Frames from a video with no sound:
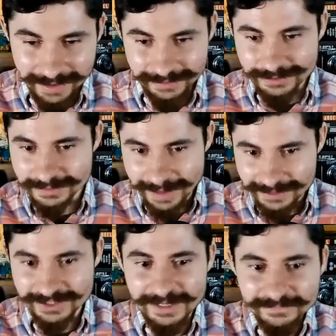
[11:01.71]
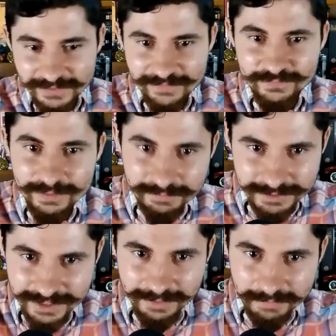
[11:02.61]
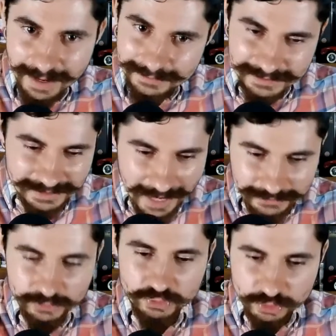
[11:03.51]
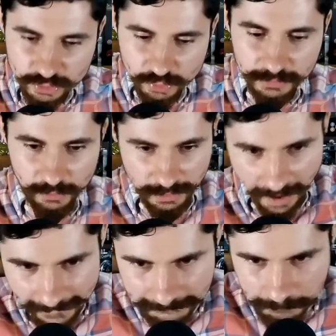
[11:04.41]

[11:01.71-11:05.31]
Listen, ladies. If you want to be scumbags as guys, you should do it, okay?